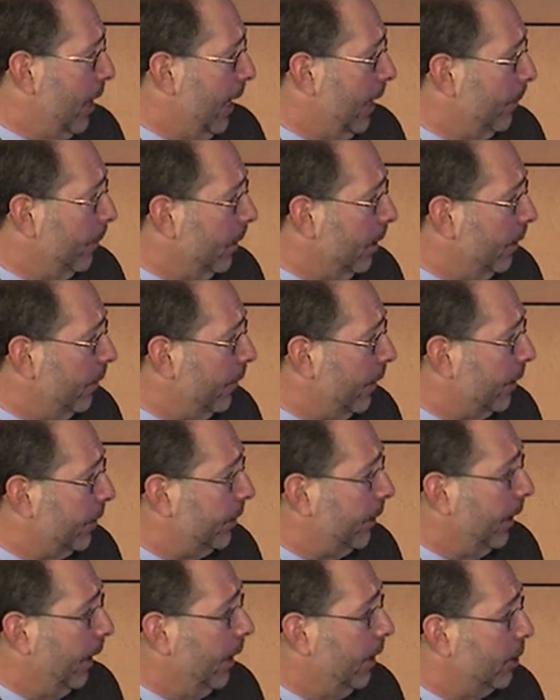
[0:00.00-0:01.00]
animal
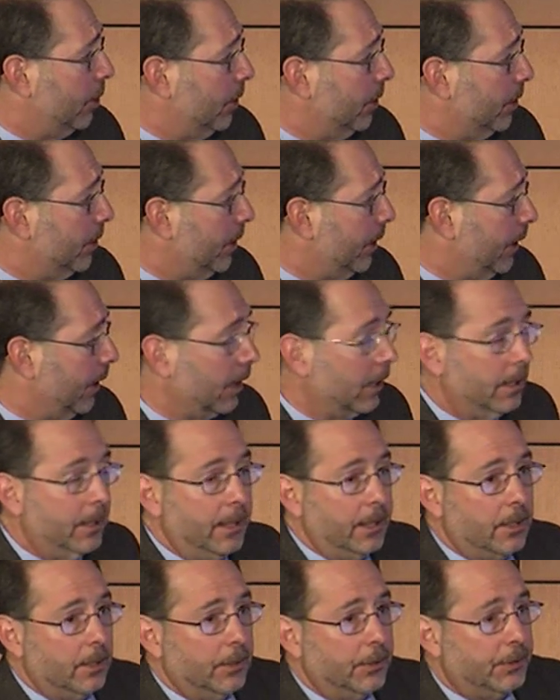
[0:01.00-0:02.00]
investigations, to the
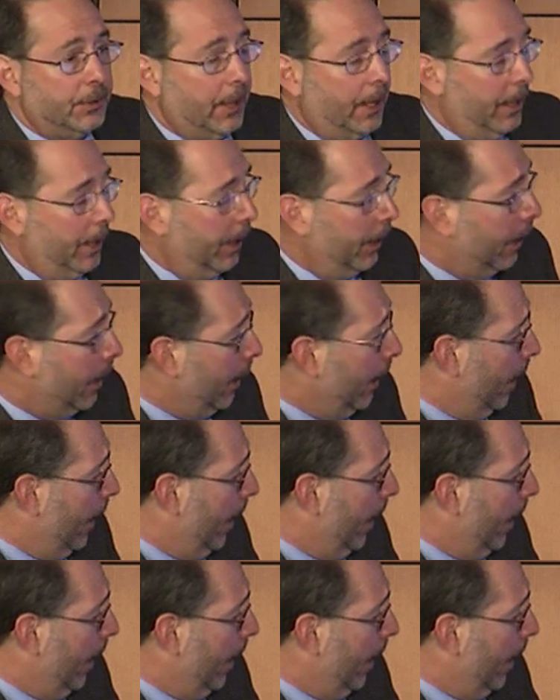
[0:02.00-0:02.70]
clinical setting,